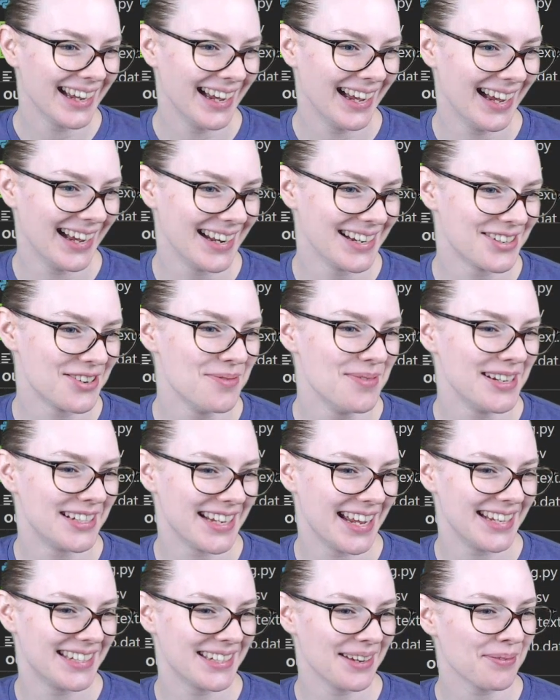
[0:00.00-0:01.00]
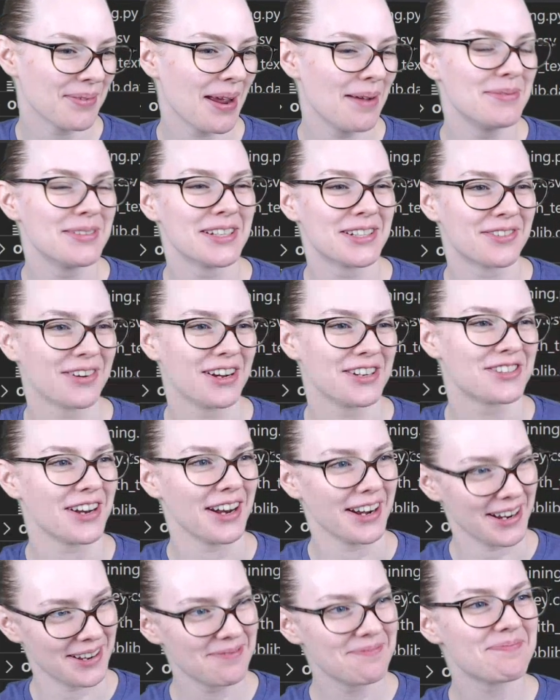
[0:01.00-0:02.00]
Scooby says, sometimes it's
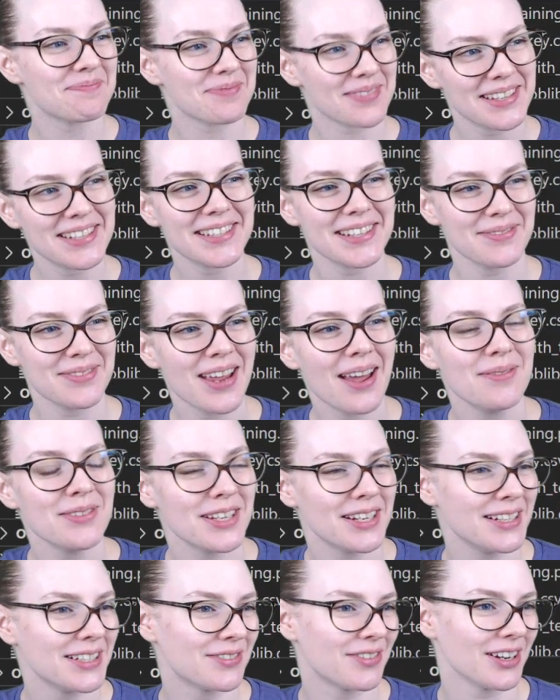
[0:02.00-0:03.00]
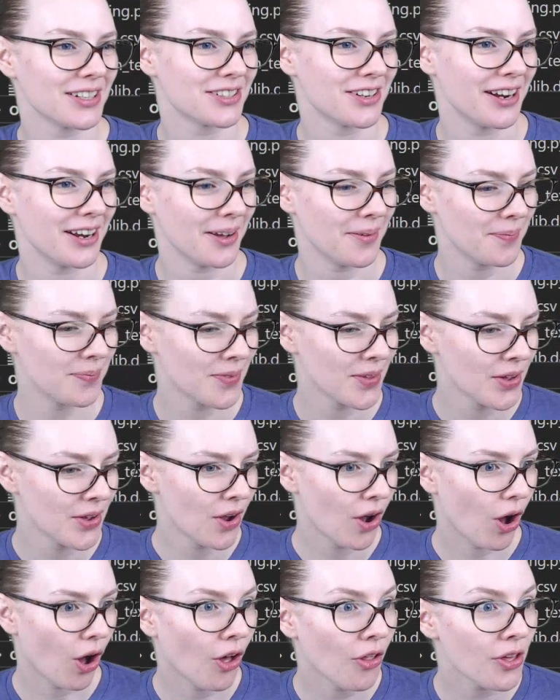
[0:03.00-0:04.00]
frustrating. Sometimes it is frustrating.
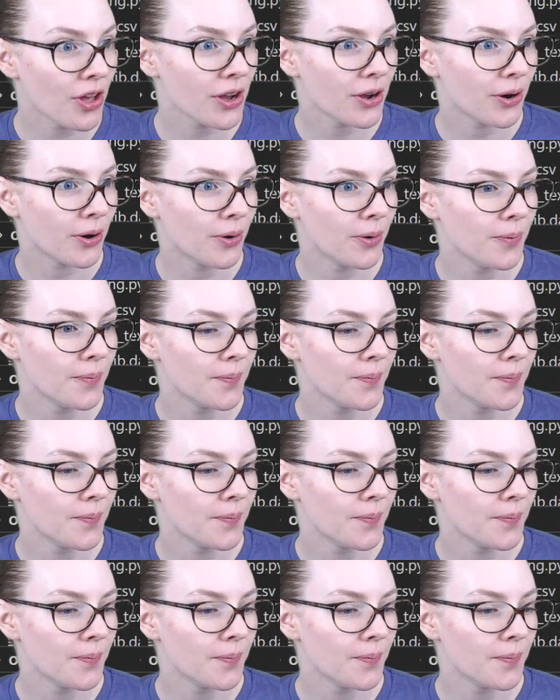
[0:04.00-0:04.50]
Although,